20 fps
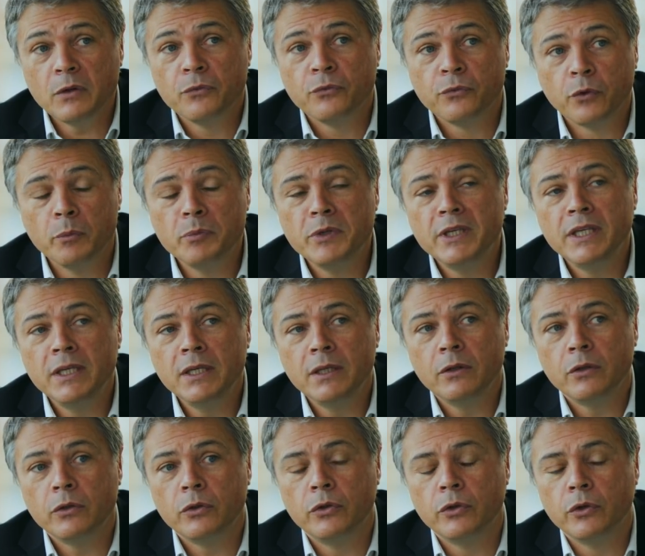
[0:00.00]
for
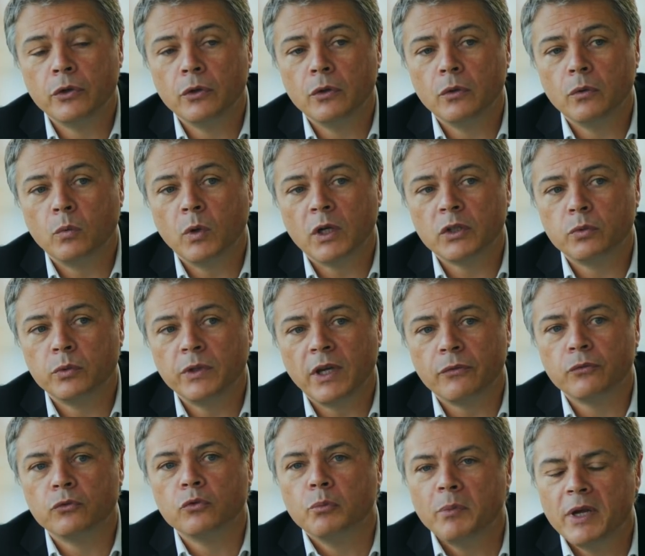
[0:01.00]
me, the, what we
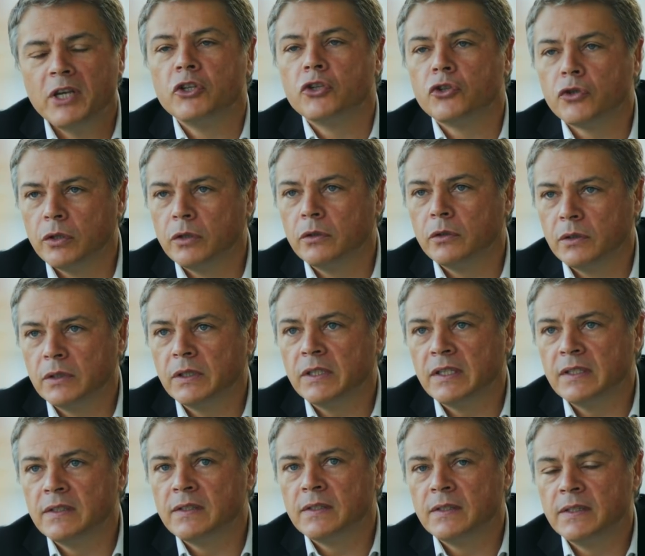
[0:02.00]
have to mention
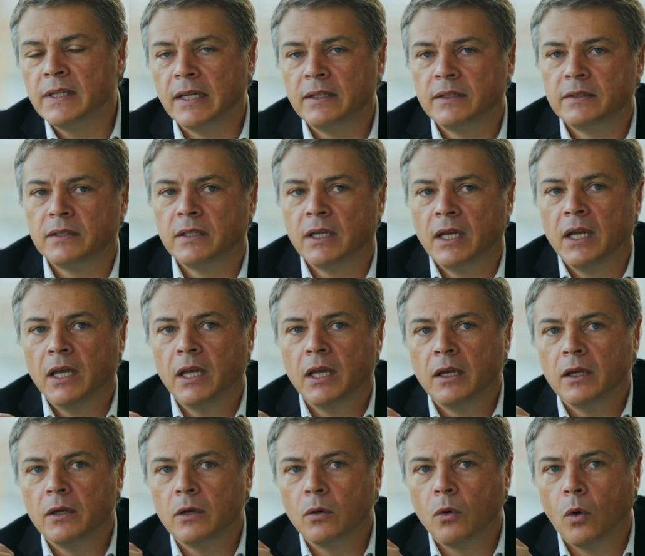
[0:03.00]
is that
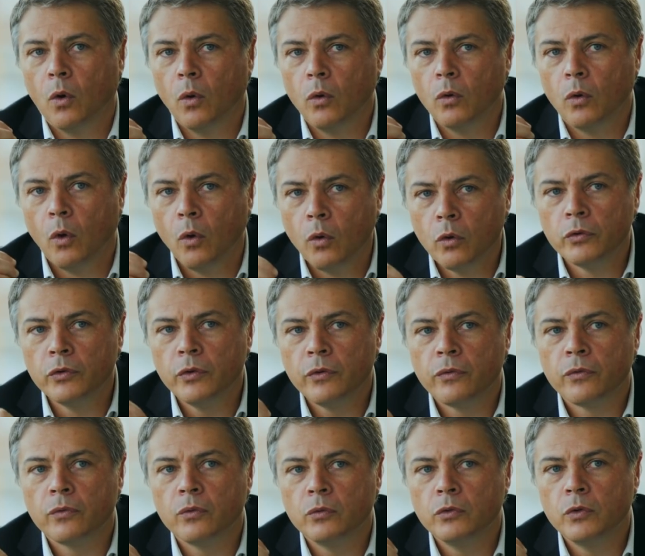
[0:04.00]
all the,
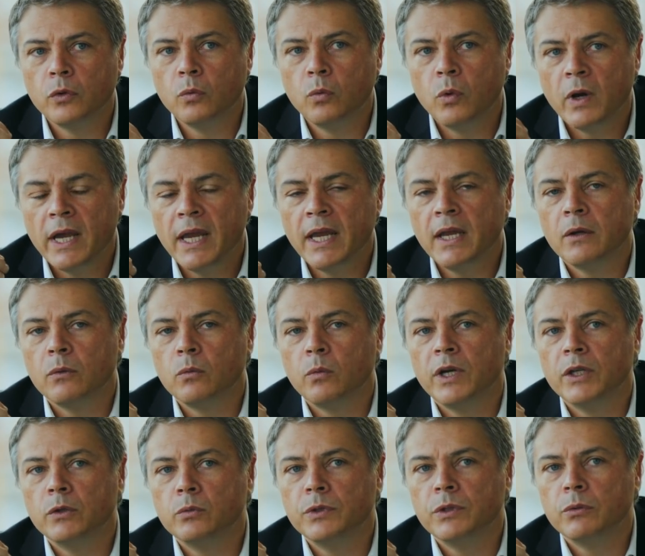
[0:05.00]
th the way
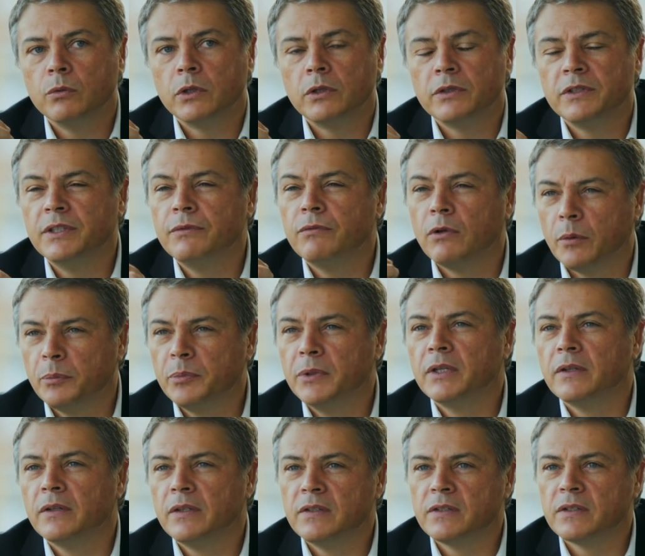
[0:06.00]
when we were
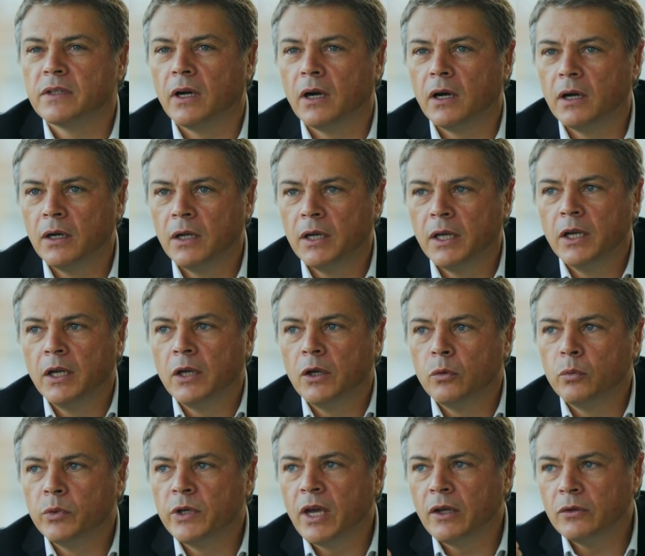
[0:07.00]
developing this car,
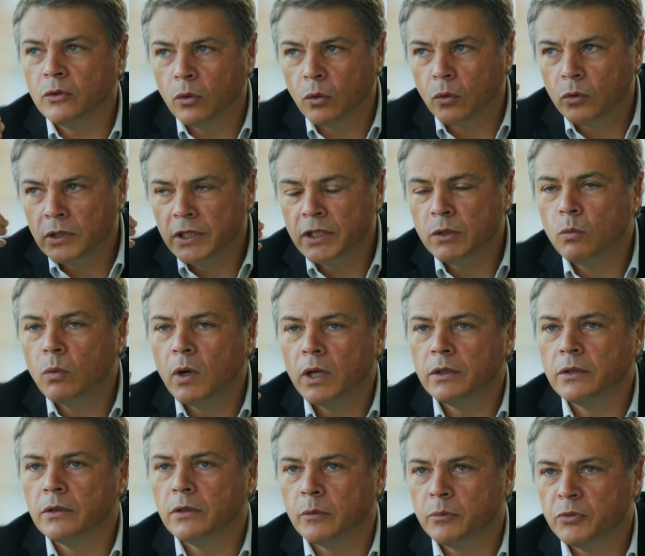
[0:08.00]
we had only
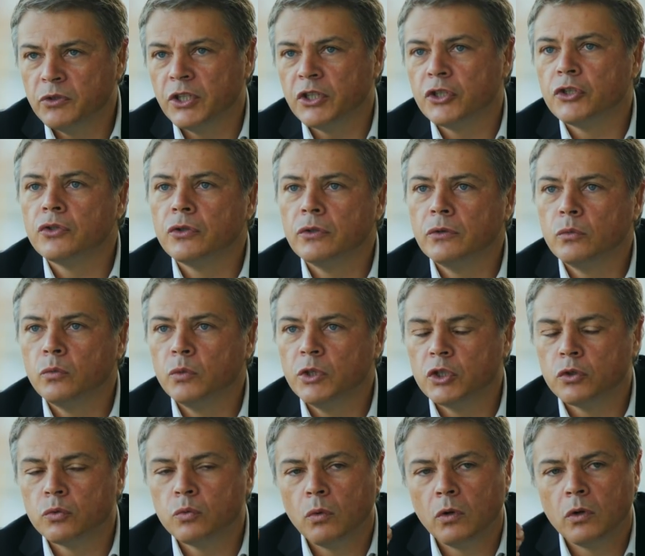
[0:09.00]
one obsession,
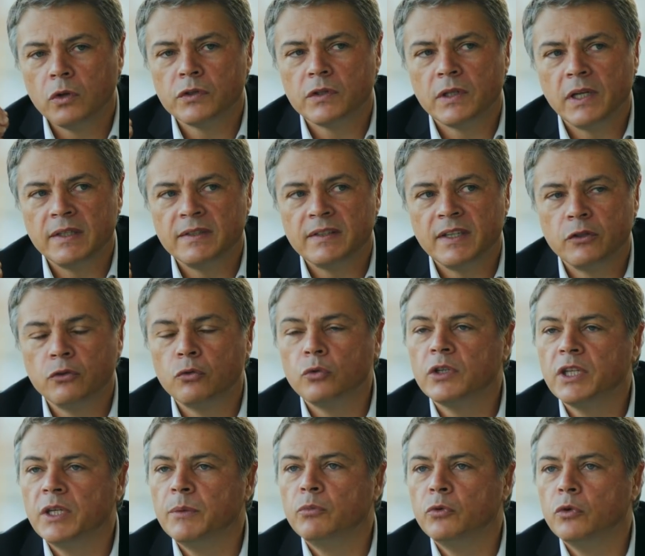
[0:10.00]
which was, let's say, to
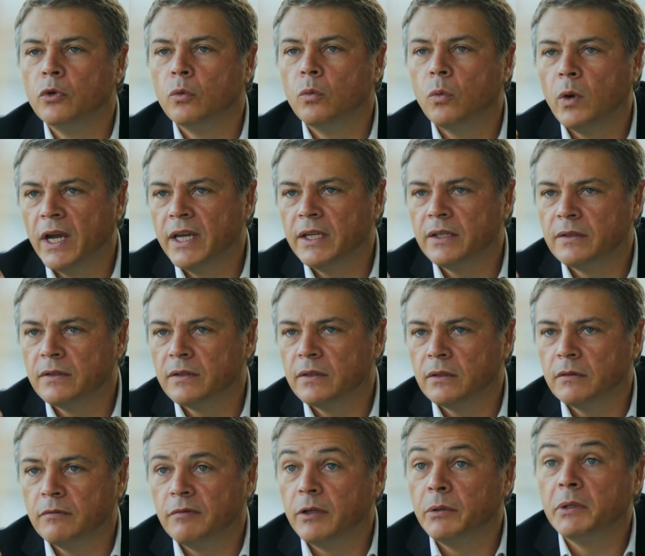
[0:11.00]
keep the weight
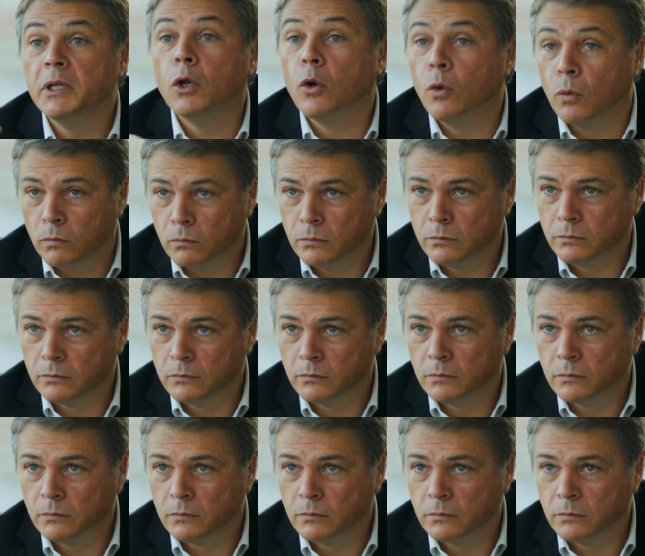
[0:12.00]
very low. Mm.